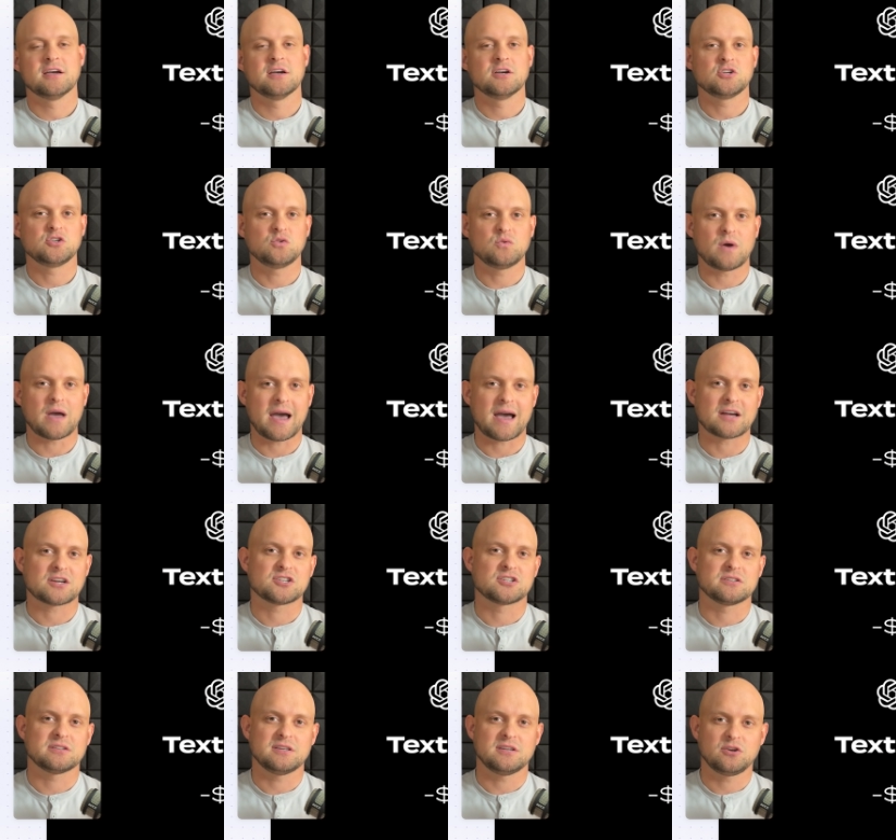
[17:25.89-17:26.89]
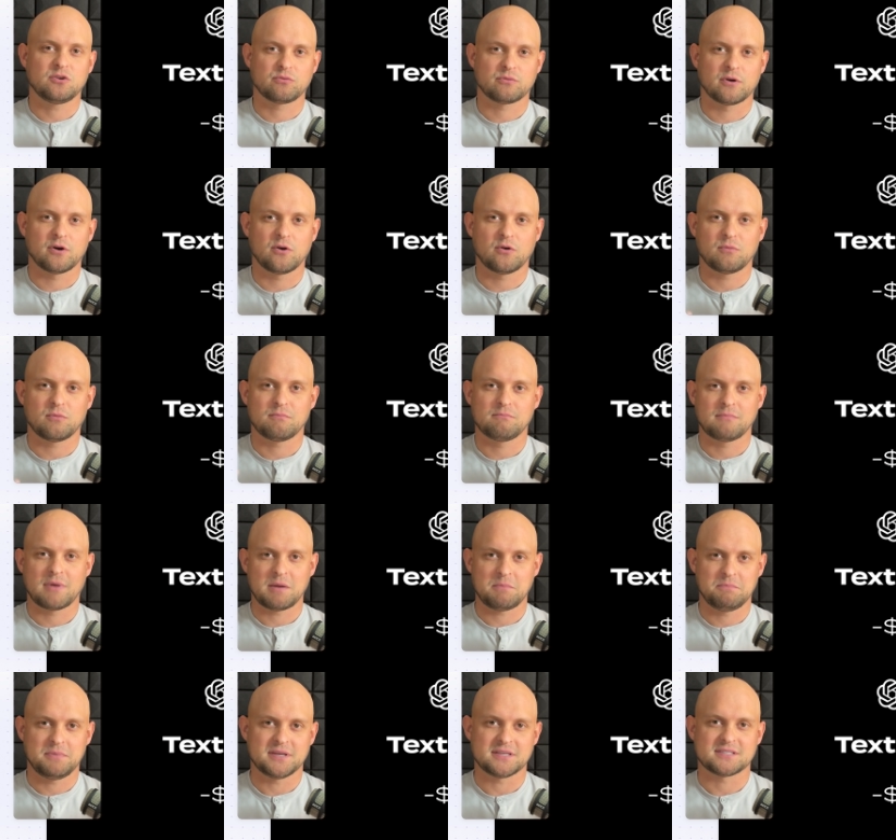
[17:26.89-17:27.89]
to actually grow my
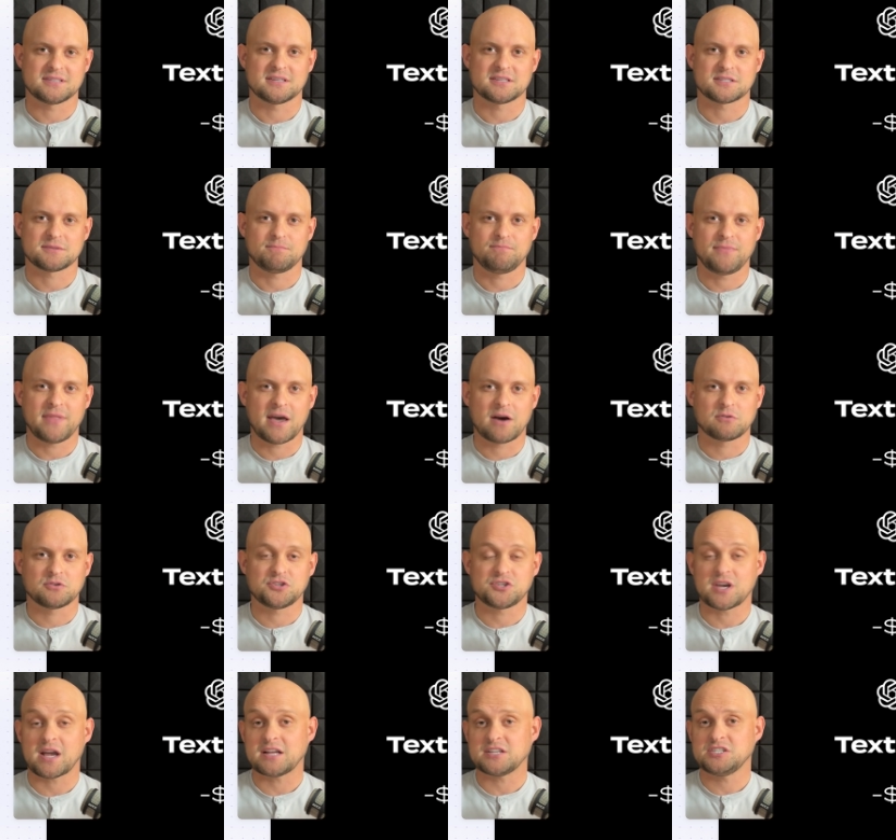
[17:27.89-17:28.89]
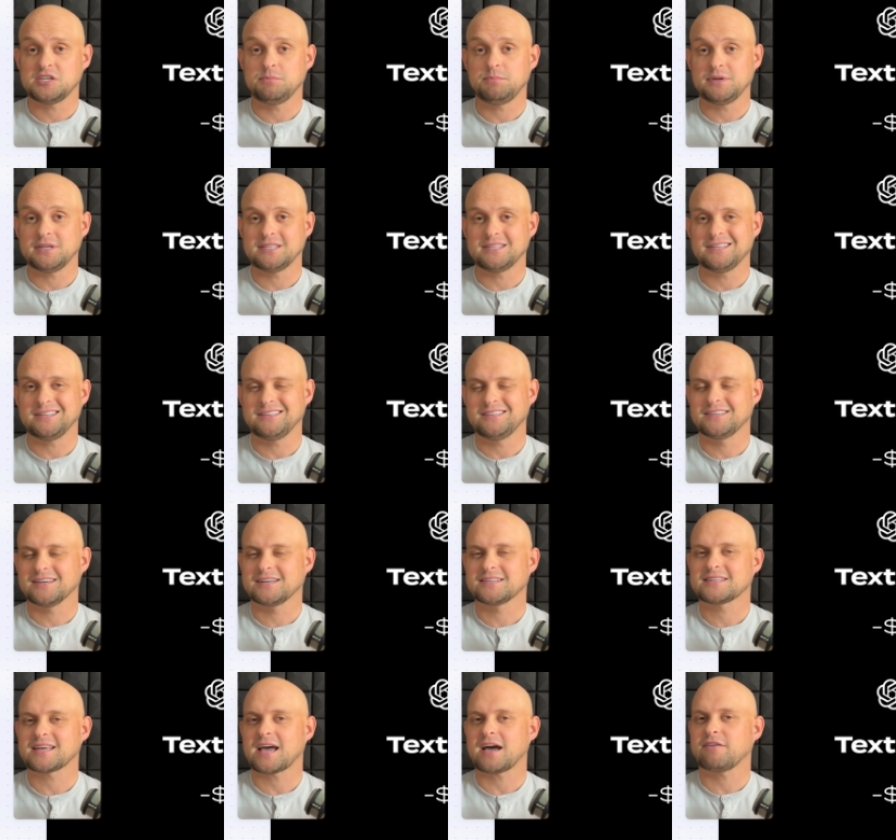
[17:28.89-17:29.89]
business. Now, ChatGPT
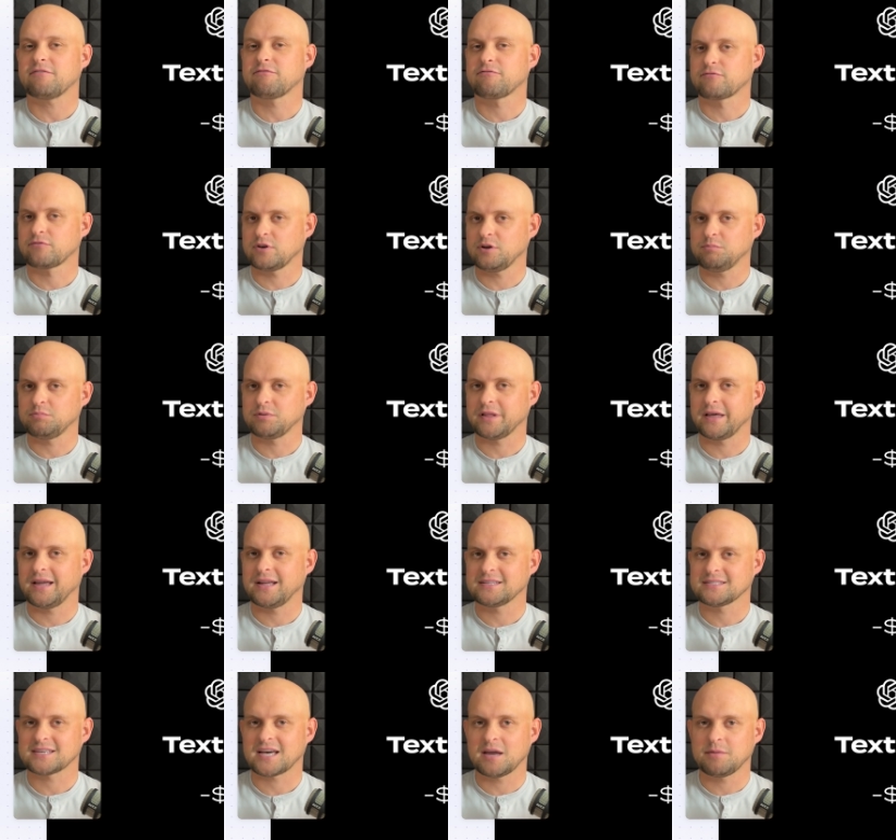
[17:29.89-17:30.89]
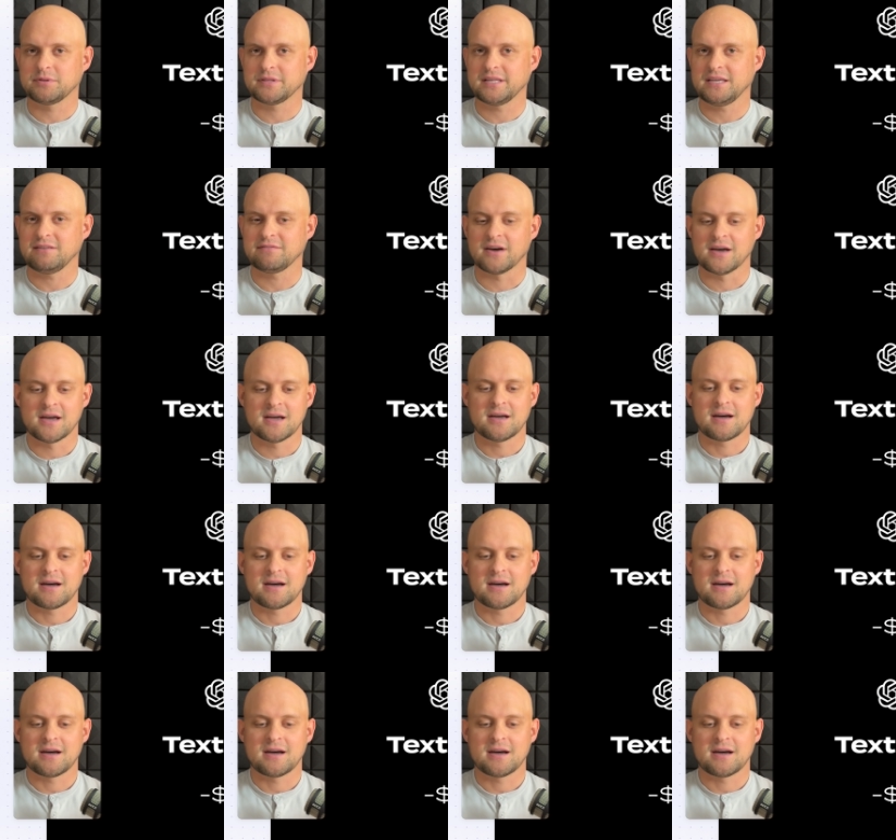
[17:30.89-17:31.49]
does have free plans, I believe.